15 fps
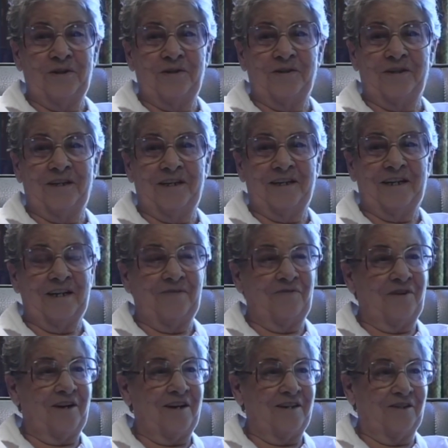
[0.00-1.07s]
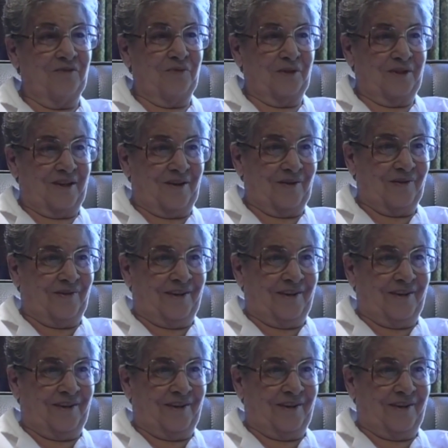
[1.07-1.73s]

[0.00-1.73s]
here again after ours was all